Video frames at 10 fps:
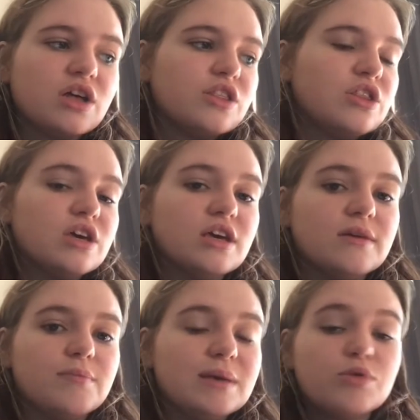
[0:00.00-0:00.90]
the
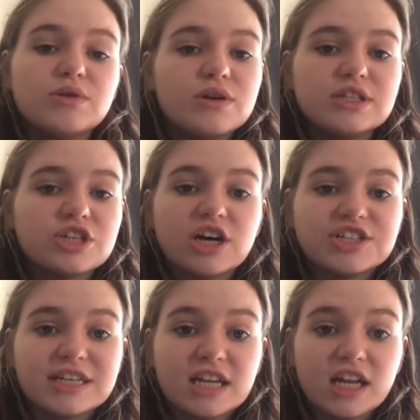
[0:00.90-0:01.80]
people in charge
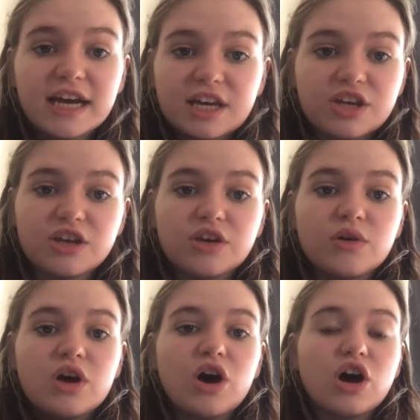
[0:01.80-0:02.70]
didn't like you.
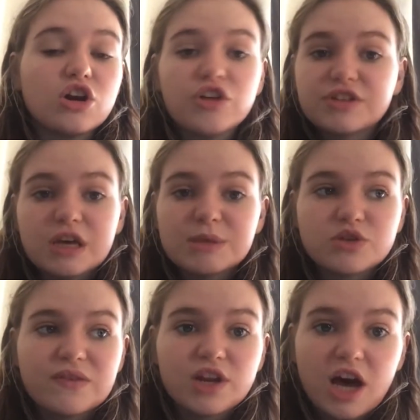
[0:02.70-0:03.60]
A lot of the time it's
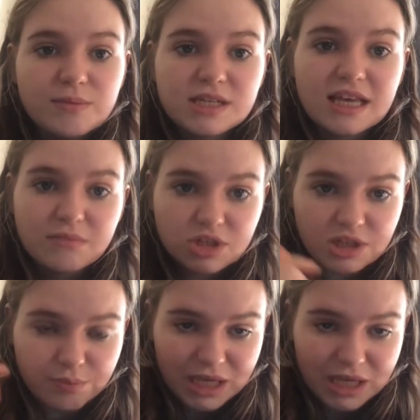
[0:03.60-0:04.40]
not even up to them because the